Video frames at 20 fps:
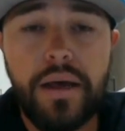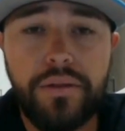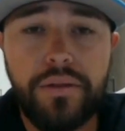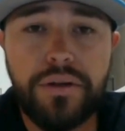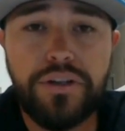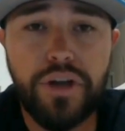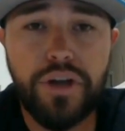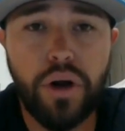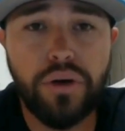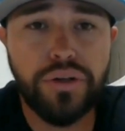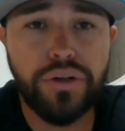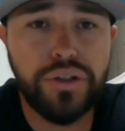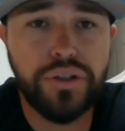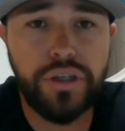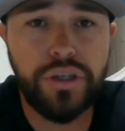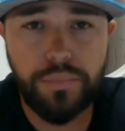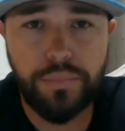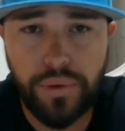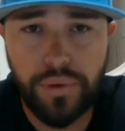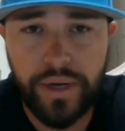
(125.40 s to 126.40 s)
the Chargers
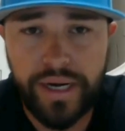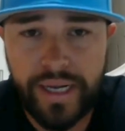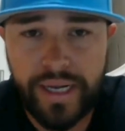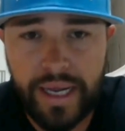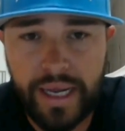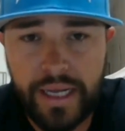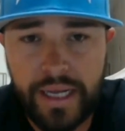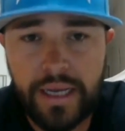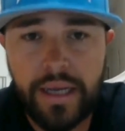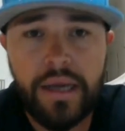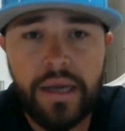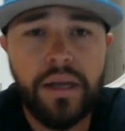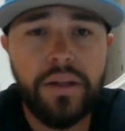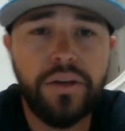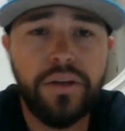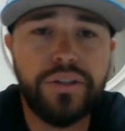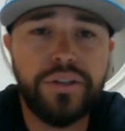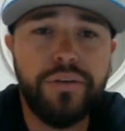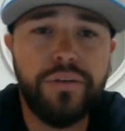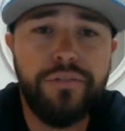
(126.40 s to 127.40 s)
could bring in?
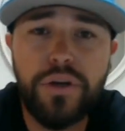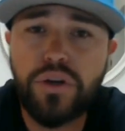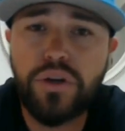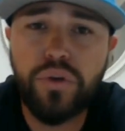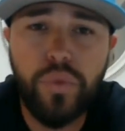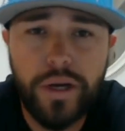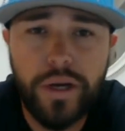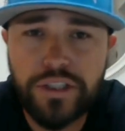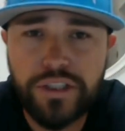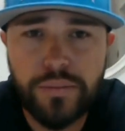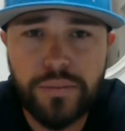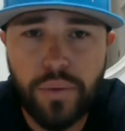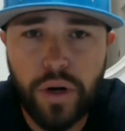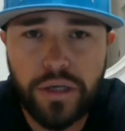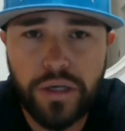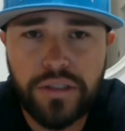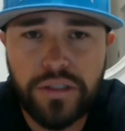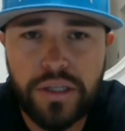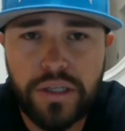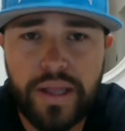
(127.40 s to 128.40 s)
There's a few question
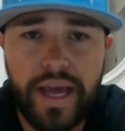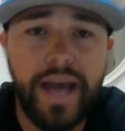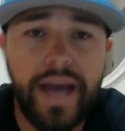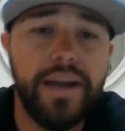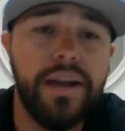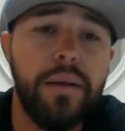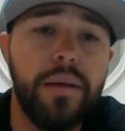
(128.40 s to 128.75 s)
marks to that.